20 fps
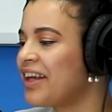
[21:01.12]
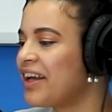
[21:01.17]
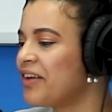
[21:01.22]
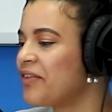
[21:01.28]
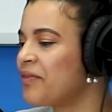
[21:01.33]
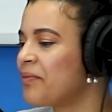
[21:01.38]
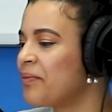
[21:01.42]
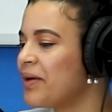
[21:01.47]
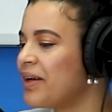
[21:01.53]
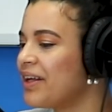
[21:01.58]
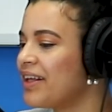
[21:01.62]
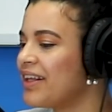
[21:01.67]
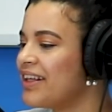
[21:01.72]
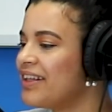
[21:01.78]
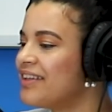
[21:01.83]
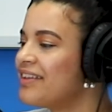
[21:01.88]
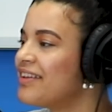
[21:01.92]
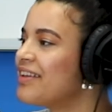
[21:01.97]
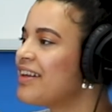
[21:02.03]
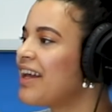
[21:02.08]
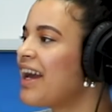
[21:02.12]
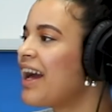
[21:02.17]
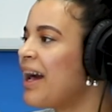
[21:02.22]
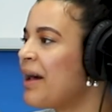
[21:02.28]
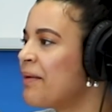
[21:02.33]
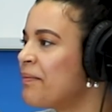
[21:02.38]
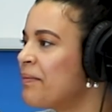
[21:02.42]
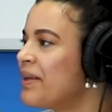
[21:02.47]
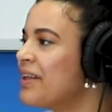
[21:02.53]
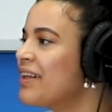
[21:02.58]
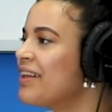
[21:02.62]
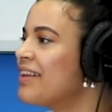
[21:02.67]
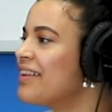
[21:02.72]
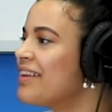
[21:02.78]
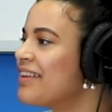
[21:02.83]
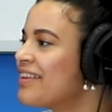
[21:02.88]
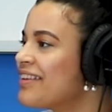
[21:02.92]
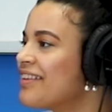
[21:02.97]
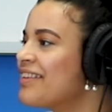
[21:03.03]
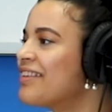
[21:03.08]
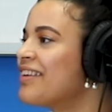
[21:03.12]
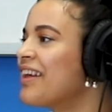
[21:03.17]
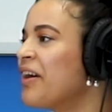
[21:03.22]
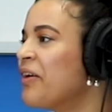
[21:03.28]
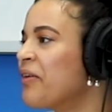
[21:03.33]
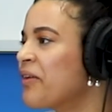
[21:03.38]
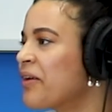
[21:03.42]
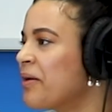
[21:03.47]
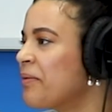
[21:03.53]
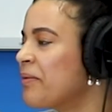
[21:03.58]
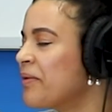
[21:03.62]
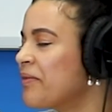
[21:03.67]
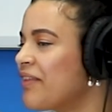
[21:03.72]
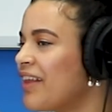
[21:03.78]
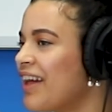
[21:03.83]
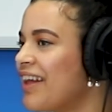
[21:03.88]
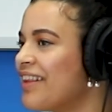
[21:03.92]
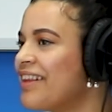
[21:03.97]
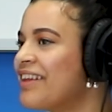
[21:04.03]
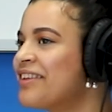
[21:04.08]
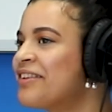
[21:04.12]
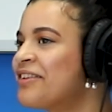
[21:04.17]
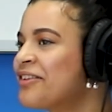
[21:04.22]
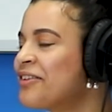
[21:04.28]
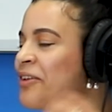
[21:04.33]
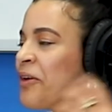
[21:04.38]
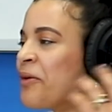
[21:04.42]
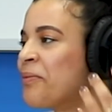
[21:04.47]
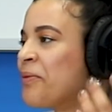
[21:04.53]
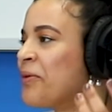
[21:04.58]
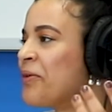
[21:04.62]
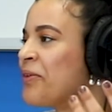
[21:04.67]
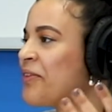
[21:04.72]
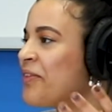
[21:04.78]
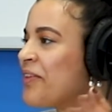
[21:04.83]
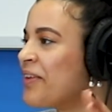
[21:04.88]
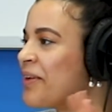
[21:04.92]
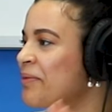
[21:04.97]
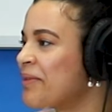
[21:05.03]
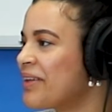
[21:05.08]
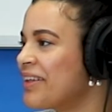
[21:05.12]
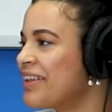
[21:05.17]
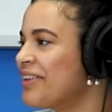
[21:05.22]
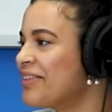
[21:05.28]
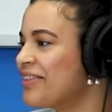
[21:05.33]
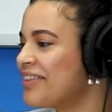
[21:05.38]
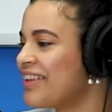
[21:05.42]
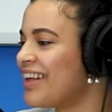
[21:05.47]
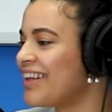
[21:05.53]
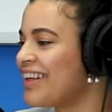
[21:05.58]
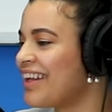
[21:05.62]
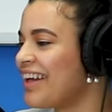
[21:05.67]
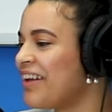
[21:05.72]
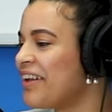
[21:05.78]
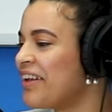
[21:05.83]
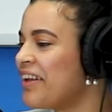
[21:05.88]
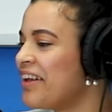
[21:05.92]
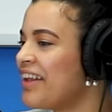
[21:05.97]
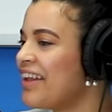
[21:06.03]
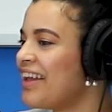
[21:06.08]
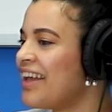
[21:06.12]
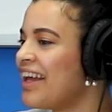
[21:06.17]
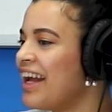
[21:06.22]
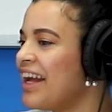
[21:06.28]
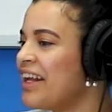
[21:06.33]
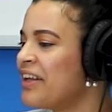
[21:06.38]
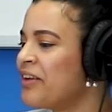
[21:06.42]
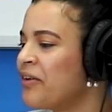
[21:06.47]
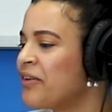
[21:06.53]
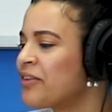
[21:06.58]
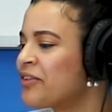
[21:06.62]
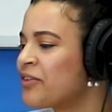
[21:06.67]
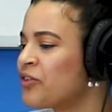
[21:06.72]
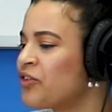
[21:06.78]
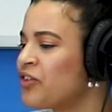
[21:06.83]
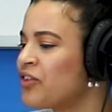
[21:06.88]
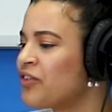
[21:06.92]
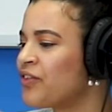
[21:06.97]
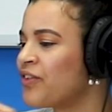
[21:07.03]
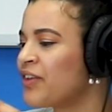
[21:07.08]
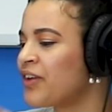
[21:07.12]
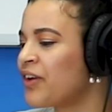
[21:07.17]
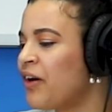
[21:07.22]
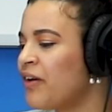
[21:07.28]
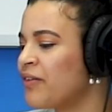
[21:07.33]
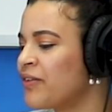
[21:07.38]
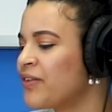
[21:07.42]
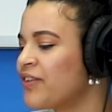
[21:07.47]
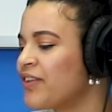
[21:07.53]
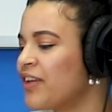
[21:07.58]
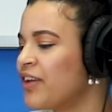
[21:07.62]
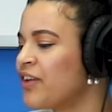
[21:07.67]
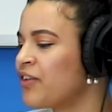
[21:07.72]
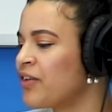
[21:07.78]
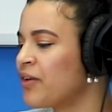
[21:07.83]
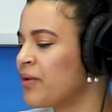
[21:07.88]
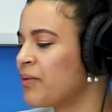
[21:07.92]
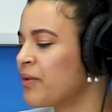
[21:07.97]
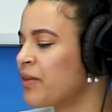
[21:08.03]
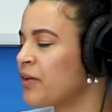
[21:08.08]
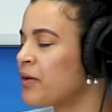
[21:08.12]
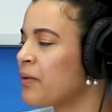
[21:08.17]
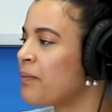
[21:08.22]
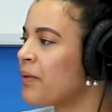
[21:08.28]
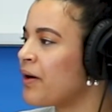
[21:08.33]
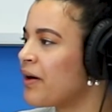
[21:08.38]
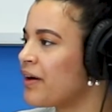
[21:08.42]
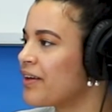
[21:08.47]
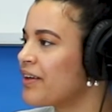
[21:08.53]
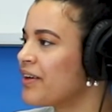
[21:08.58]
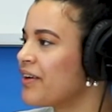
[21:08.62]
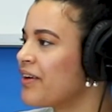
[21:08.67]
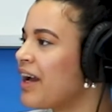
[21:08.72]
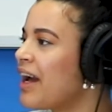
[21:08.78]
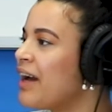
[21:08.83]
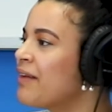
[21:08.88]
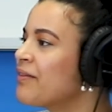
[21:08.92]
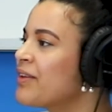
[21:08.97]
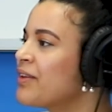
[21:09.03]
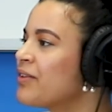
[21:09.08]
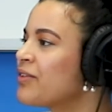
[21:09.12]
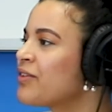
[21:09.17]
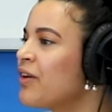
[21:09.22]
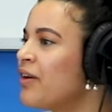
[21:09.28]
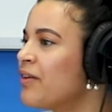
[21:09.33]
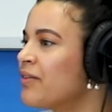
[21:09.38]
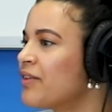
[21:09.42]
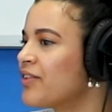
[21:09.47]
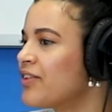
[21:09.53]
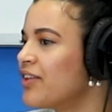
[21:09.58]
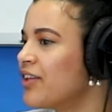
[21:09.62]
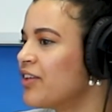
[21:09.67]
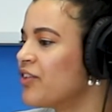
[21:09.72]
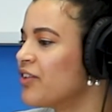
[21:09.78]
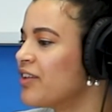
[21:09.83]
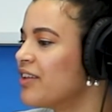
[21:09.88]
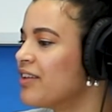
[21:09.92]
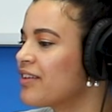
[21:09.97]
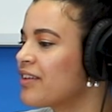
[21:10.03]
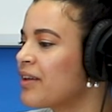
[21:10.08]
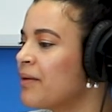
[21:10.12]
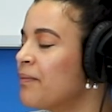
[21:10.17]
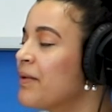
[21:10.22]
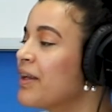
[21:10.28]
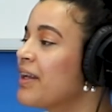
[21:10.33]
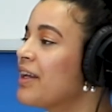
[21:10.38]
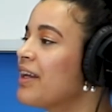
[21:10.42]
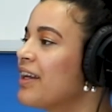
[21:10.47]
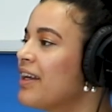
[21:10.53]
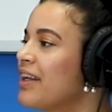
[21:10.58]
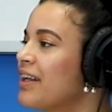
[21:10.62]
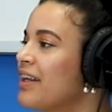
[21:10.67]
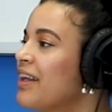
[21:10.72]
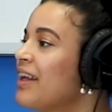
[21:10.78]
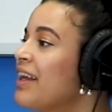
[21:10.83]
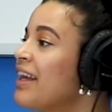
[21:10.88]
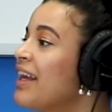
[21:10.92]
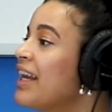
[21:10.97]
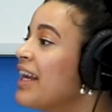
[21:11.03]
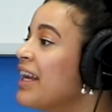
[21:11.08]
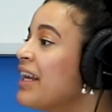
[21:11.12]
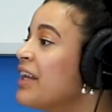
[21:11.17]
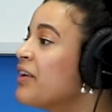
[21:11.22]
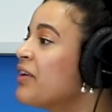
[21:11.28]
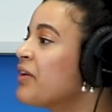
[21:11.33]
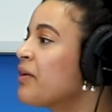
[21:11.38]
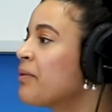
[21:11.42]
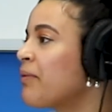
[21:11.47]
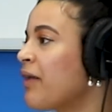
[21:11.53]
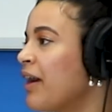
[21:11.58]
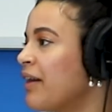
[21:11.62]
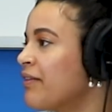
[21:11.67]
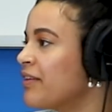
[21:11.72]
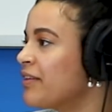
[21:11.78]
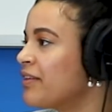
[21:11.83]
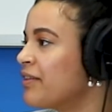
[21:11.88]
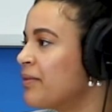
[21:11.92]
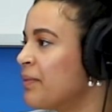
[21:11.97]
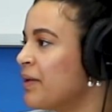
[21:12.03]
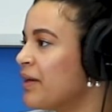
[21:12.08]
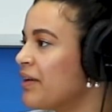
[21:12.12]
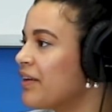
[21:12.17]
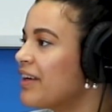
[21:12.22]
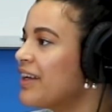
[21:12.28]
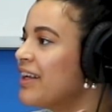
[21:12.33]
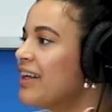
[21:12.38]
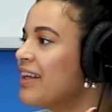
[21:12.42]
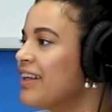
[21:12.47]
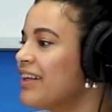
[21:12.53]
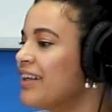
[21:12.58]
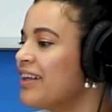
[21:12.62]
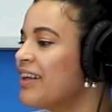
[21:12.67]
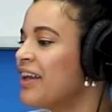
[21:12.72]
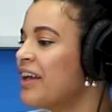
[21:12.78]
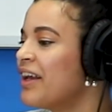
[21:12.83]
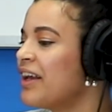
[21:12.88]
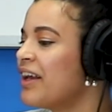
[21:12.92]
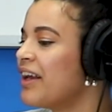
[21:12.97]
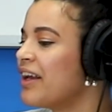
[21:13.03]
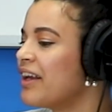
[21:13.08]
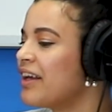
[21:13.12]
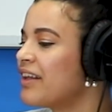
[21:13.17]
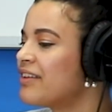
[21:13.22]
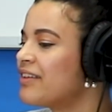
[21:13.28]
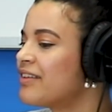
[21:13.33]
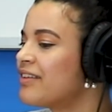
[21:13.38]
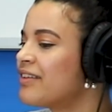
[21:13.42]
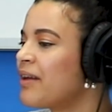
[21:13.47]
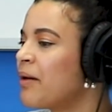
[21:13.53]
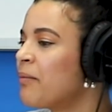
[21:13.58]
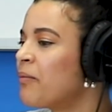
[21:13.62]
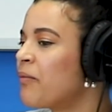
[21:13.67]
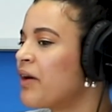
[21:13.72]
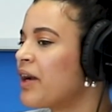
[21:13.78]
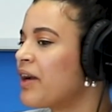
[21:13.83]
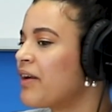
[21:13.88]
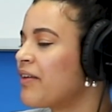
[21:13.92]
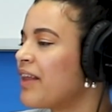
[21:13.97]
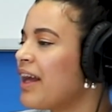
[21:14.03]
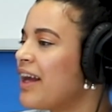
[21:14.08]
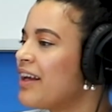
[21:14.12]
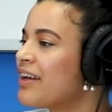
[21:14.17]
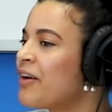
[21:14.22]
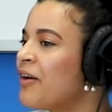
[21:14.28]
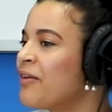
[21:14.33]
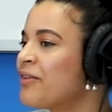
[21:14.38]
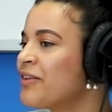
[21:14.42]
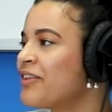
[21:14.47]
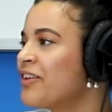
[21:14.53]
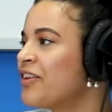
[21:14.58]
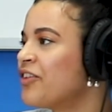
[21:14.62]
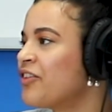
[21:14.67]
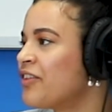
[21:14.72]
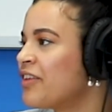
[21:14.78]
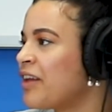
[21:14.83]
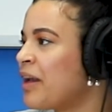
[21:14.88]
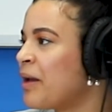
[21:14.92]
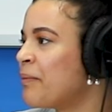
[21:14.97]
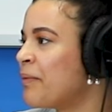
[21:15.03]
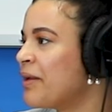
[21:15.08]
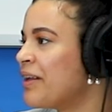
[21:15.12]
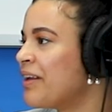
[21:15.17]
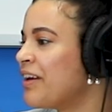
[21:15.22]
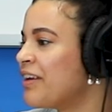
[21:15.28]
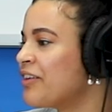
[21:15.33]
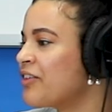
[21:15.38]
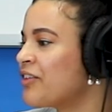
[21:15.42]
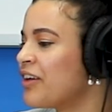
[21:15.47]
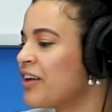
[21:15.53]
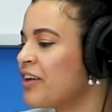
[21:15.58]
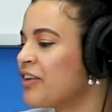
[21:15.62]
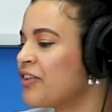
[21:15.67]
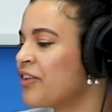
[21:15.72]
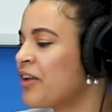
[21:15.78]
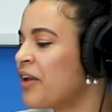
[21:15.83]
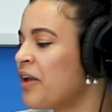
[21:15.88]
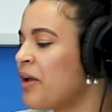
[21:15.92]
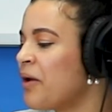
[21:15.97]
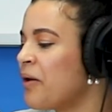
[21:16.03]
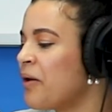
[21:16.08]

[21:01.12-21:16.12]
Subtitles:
life, but it didn't happen, and this is the outcome of that. That's so beautiful. I'm going to use that now. And also just for the conversation with your partner, having those conversations can begin in your private sphere, in somewhere that conversations have been hush-hush.